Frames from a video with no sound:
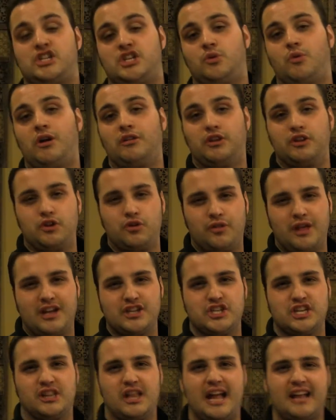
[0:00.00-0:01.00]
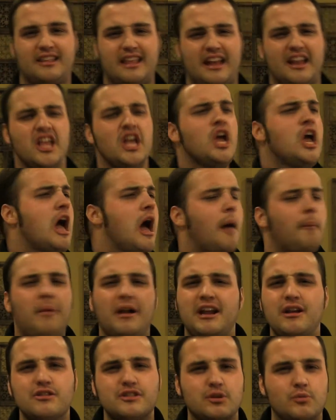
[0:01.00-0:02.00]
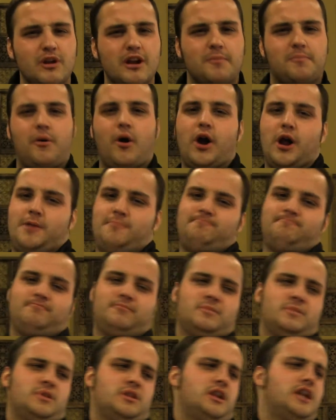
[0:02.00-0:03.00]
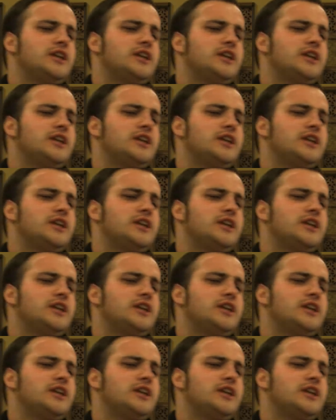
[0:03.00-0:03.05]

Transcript: wanted to do that. She liked that. But here's the weird part.